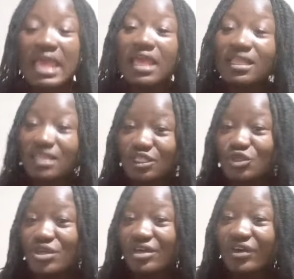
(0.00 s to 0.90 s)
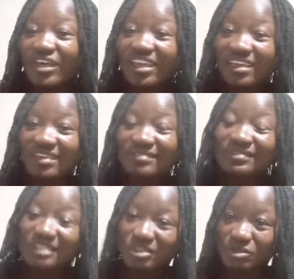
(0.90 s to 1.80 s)
a natural hair
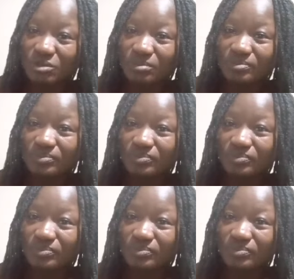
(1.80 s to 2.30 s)
video.